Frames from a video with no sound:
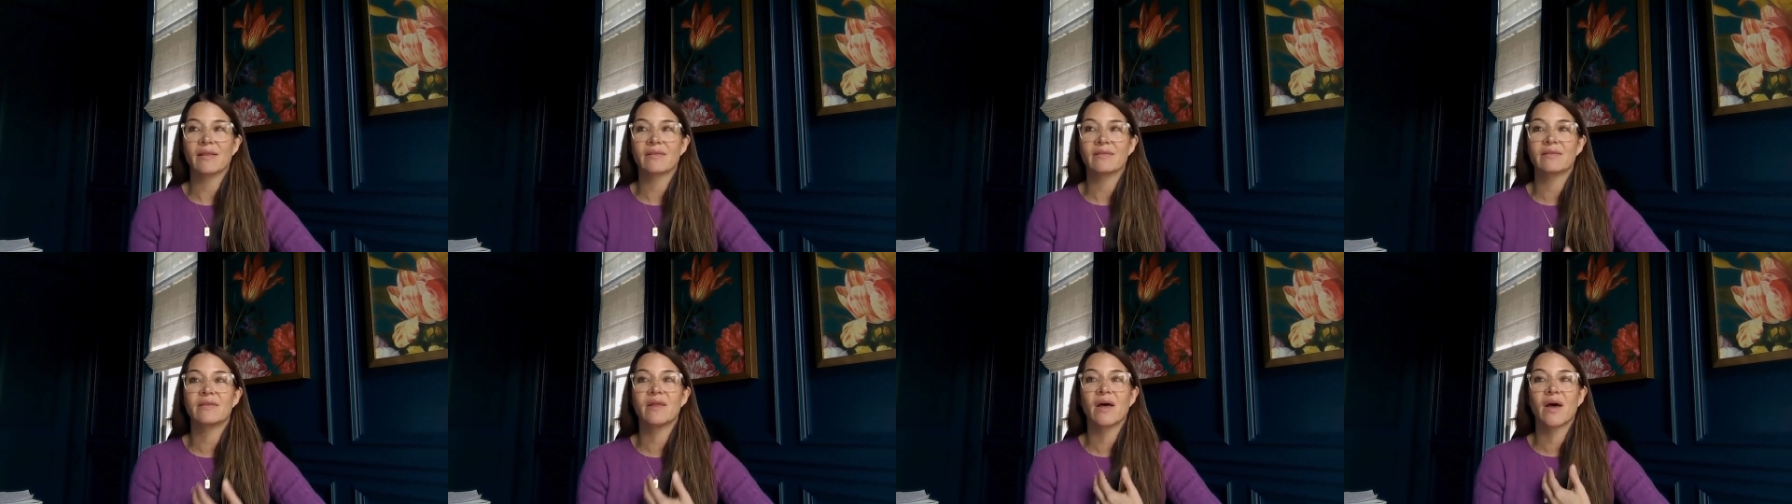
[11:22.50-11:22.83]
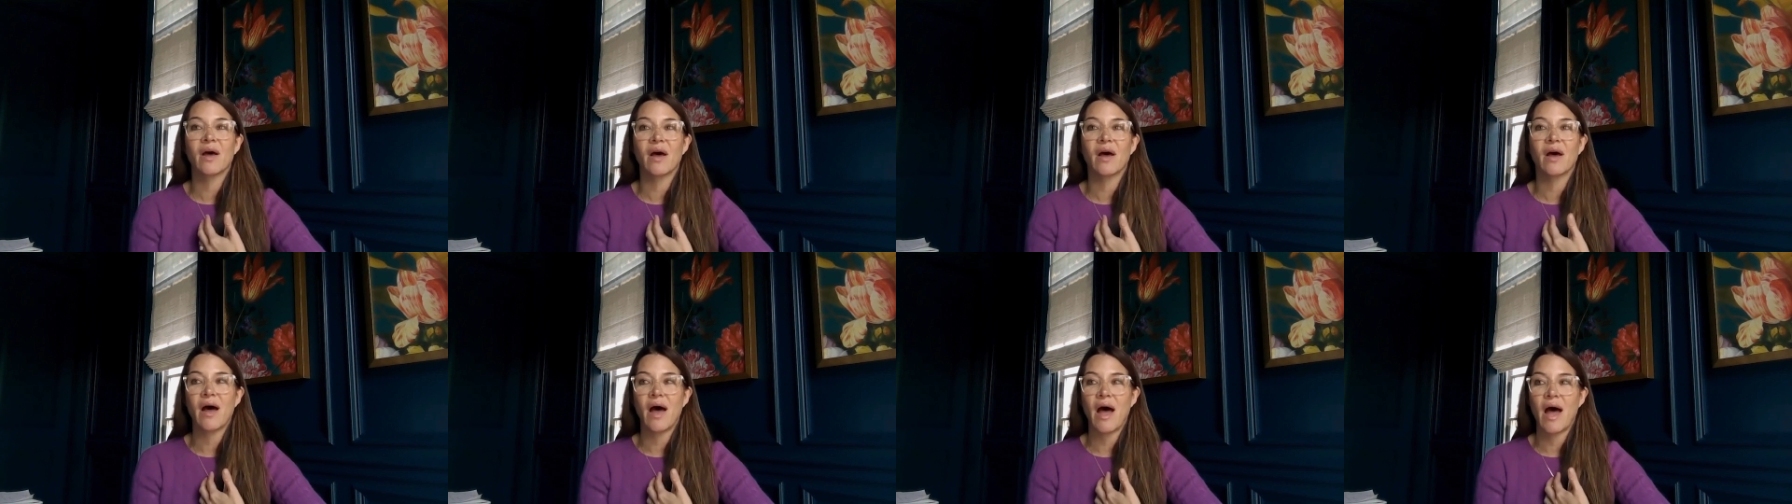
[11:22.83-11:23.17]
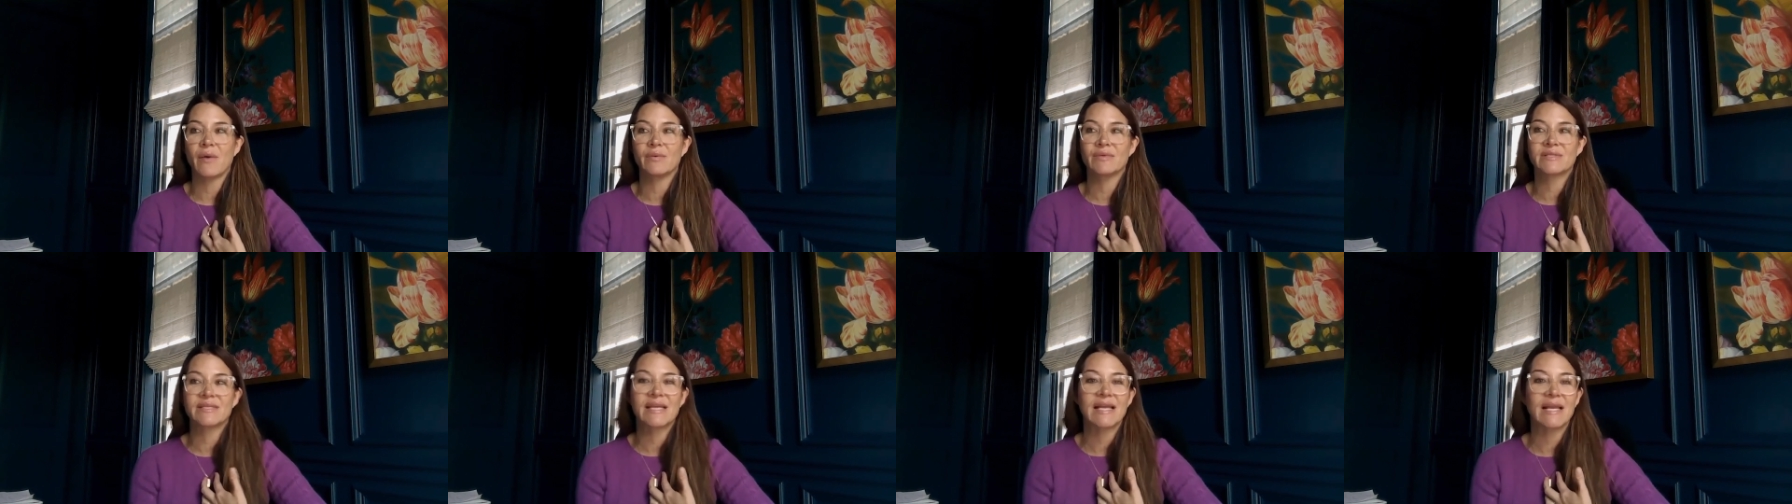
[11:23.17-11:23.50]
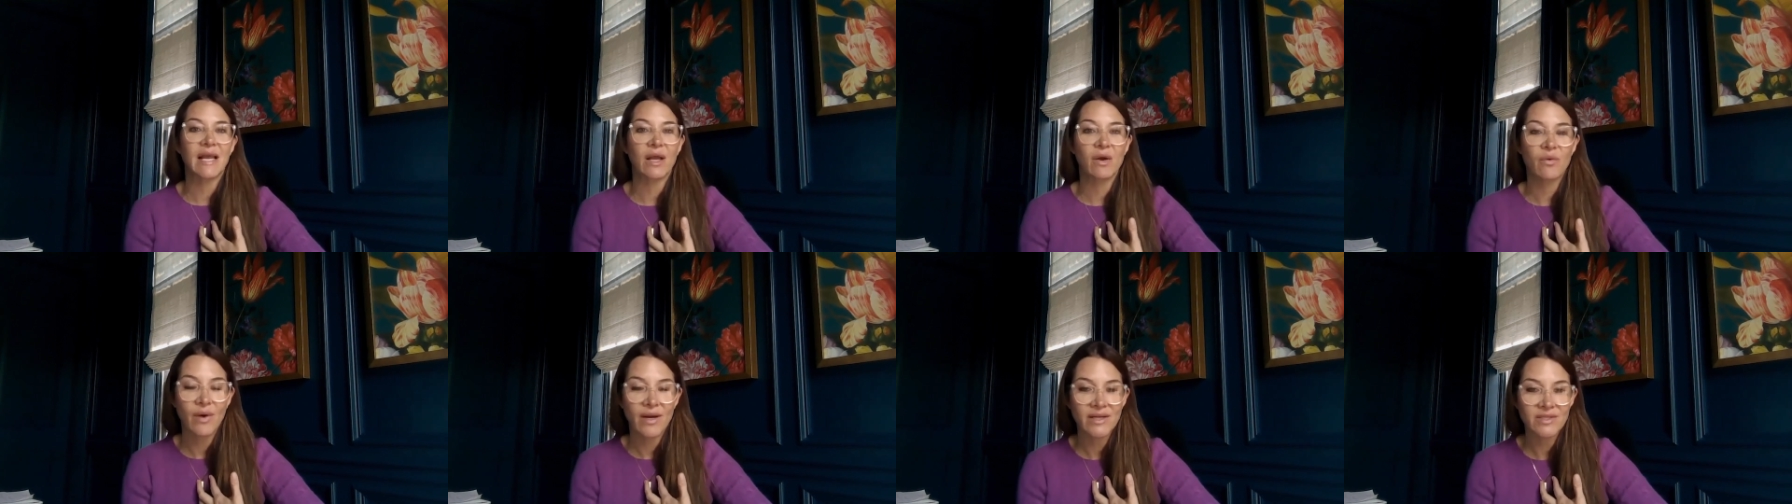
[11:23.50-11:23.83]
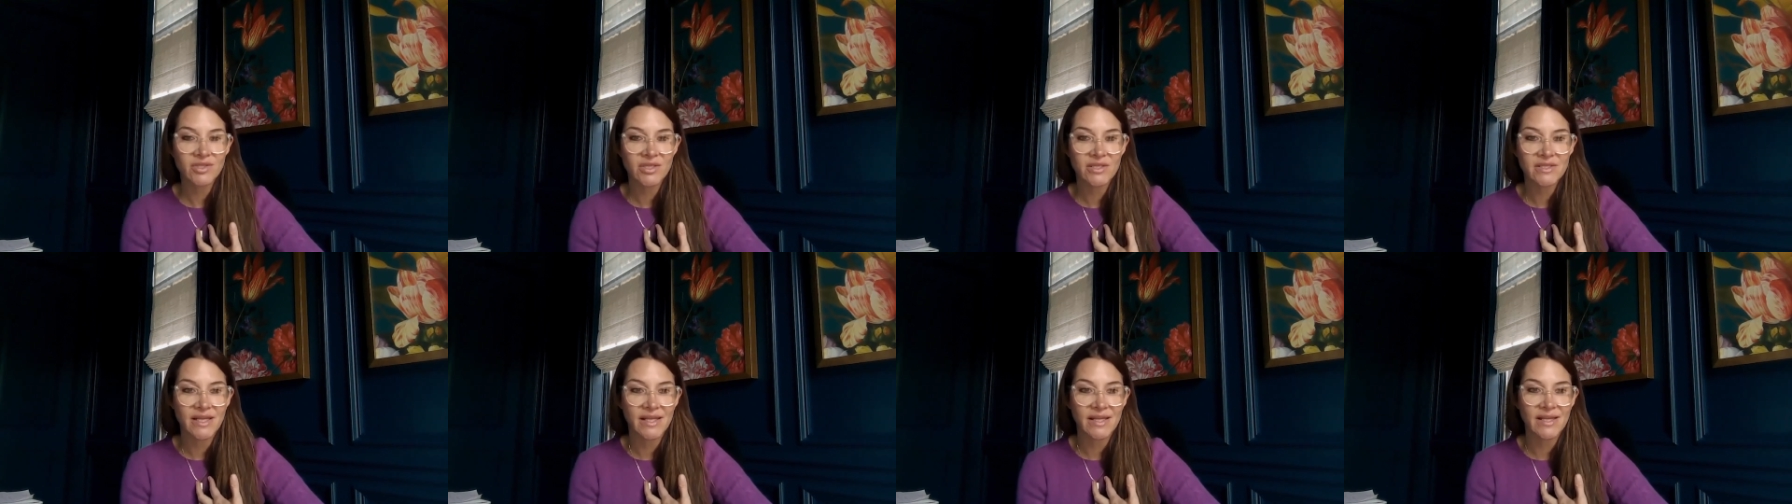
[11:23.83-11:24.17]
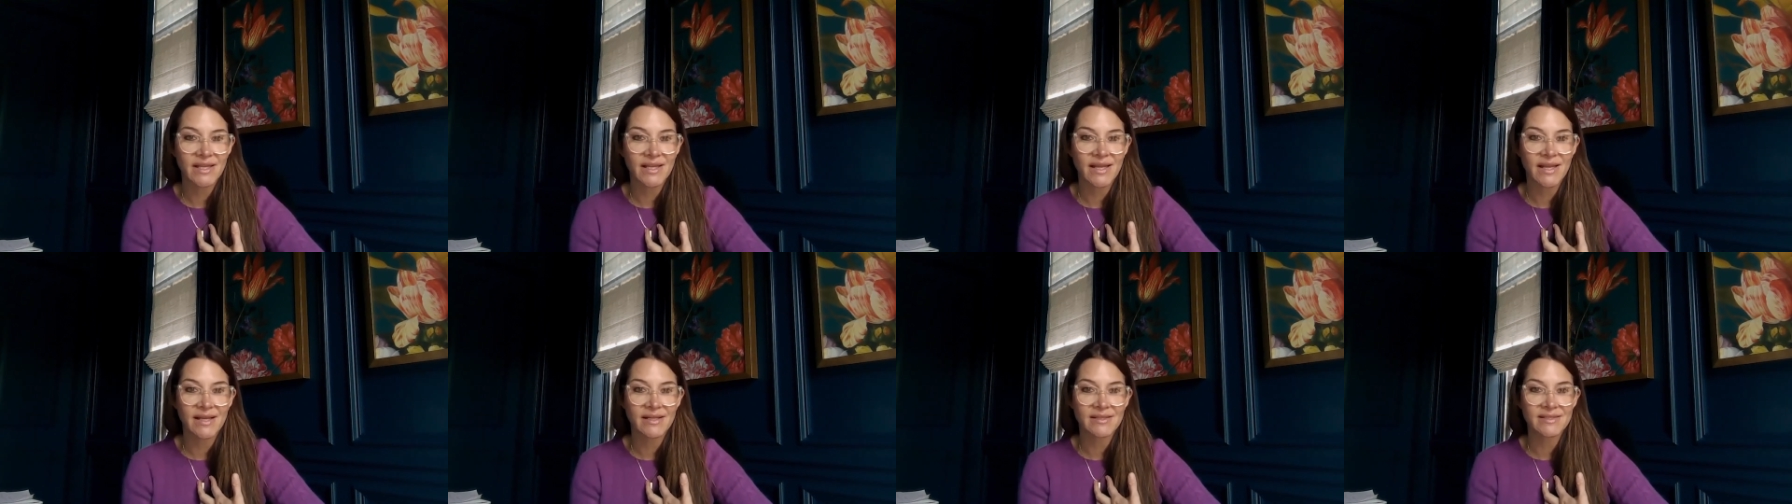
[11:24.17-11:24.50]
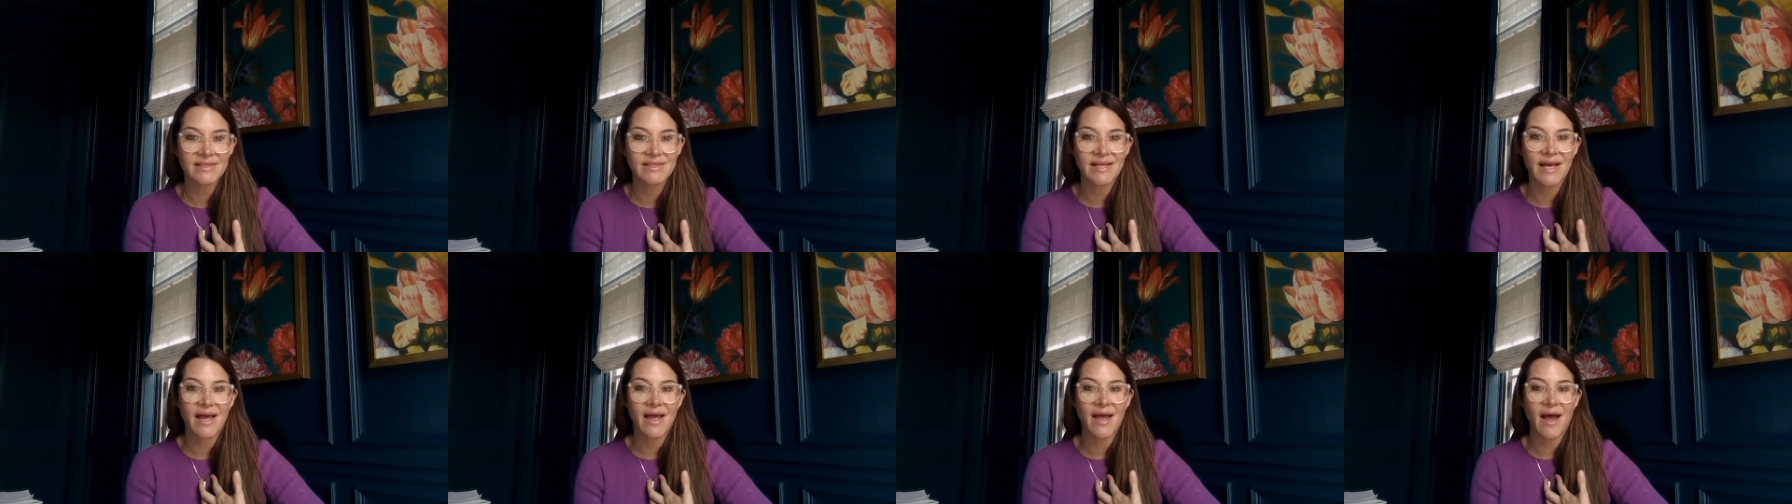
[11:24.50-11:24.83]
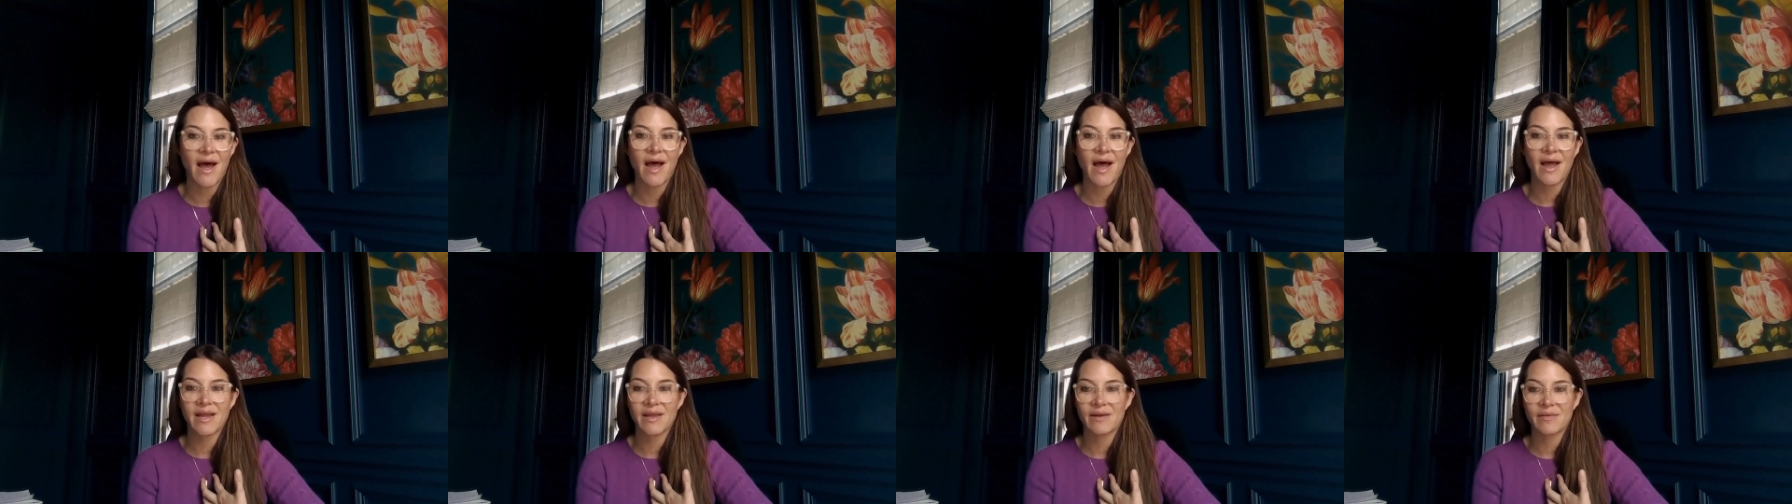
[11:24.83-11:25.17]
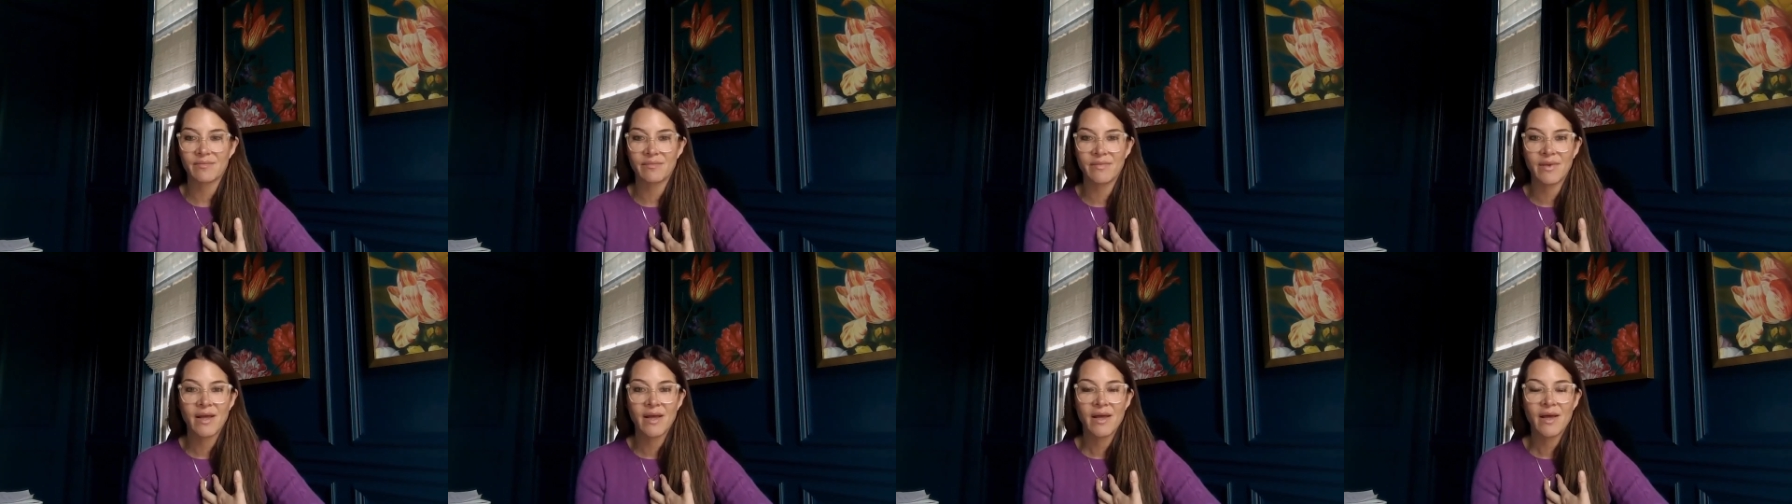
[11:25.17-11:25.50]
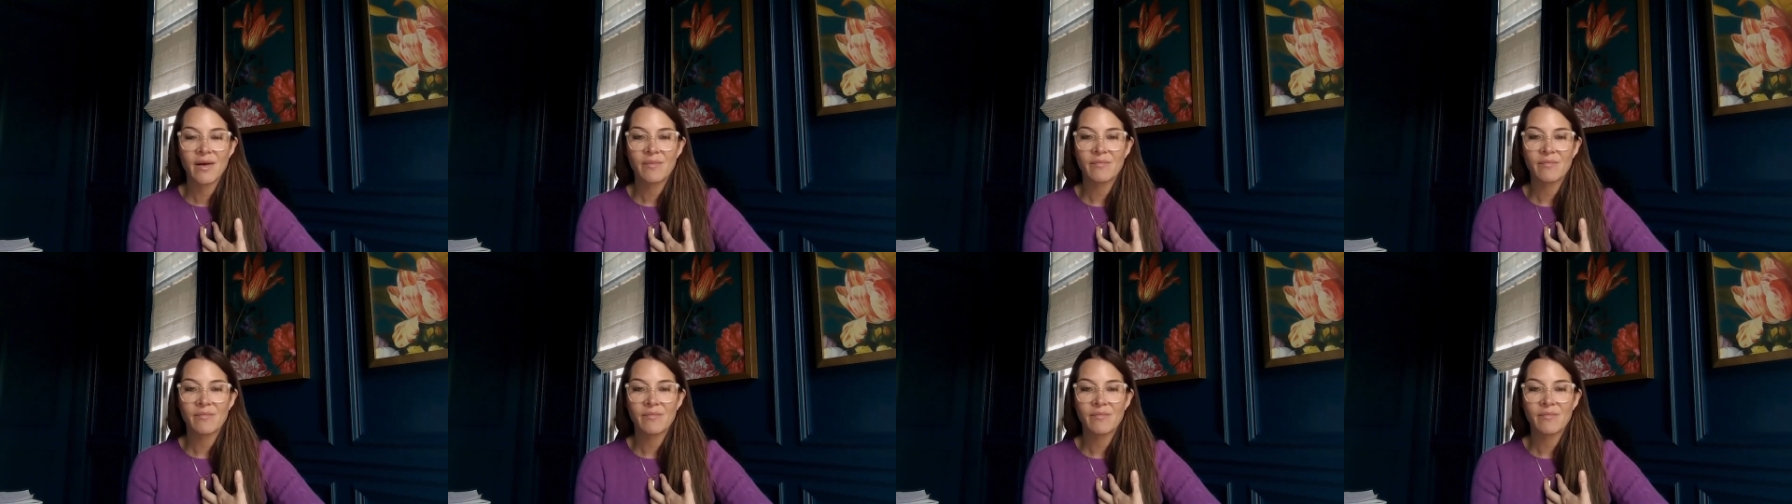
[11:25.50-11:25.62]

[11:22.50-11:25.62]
the I was getting questions on things that I am